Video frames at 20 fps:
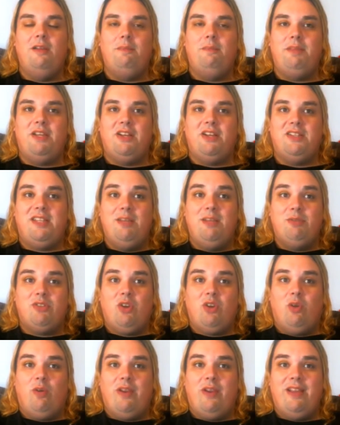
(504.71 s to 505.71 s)
because he was
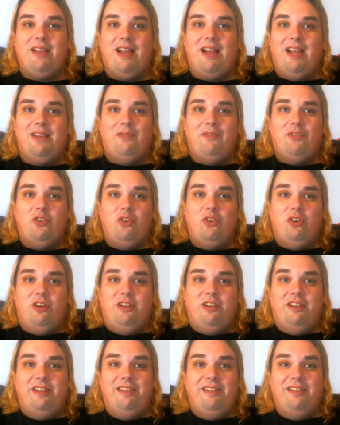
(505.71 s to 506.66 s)
already kind of good.